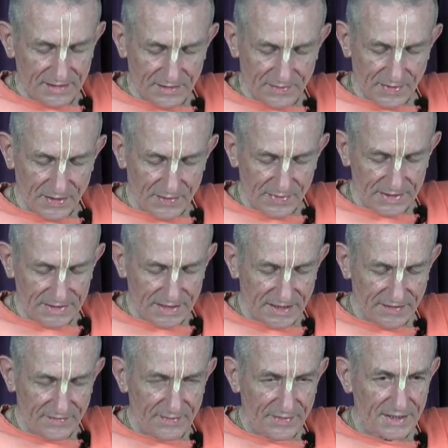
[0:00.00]
The Prabhupada said
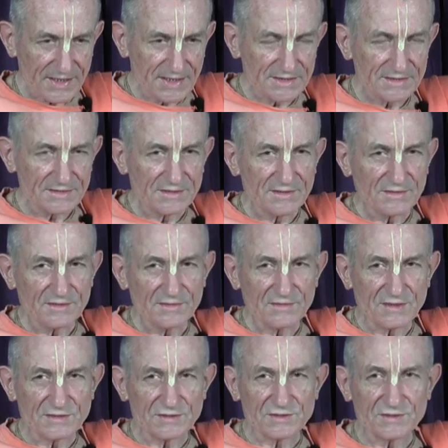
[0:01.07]
everybody
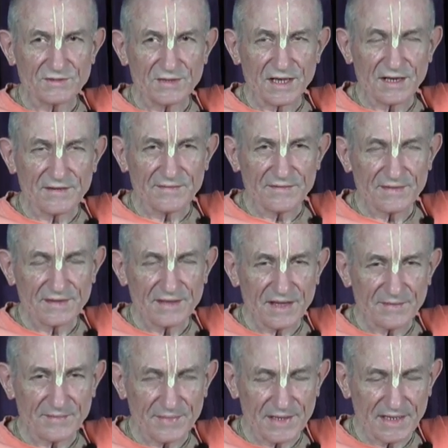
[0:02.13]
wants to love
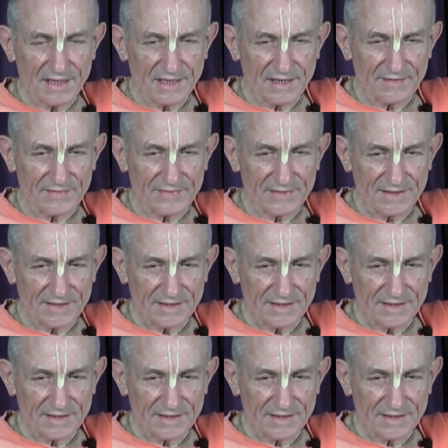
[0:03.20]
and be loved.